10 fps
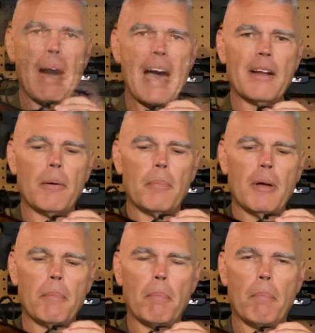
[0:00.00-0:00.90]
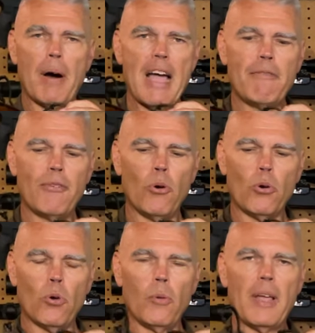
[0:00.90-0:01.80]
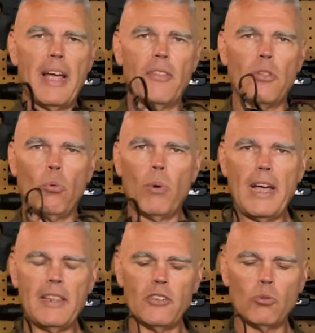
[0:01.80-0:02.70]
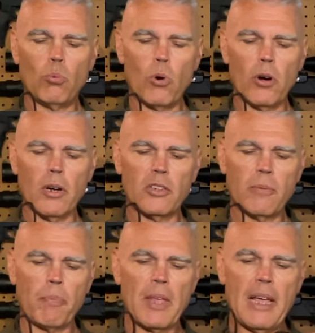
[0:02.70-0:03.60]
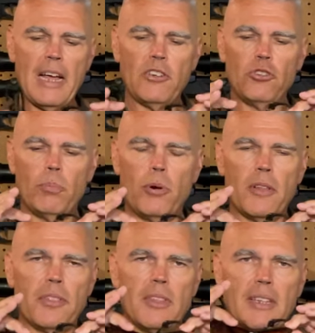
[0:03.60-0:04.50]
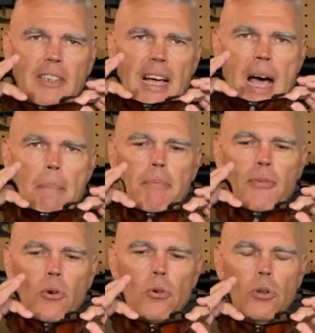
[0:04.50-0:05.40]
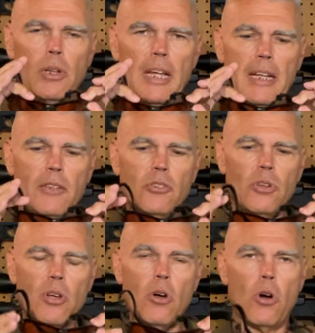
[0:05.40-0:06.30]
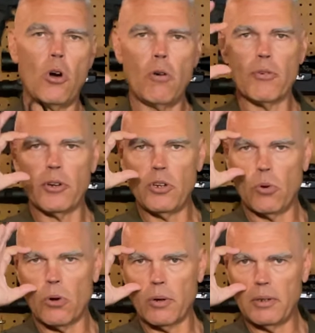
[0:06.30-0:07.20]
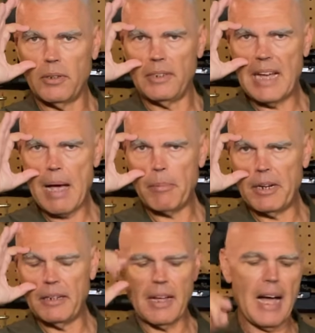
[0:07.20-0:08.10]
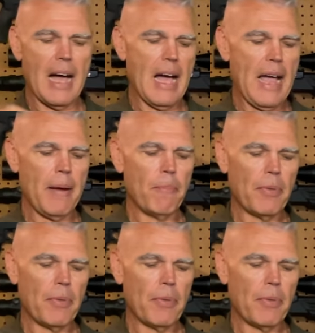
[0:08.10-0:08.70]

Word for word: bottom bifocal, and the way this works is you put the top focal lens over your dominant eye,